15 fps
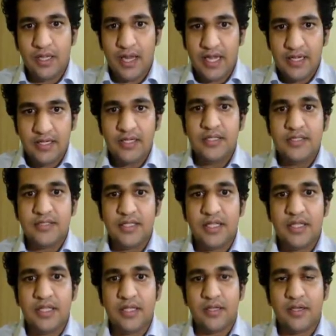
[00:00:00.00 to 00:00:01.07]
enters
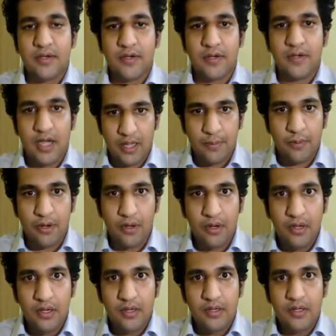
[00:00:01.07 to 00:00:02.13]
the
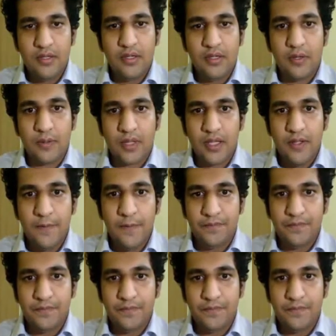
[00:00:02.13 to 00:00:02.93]
eyeball, okay,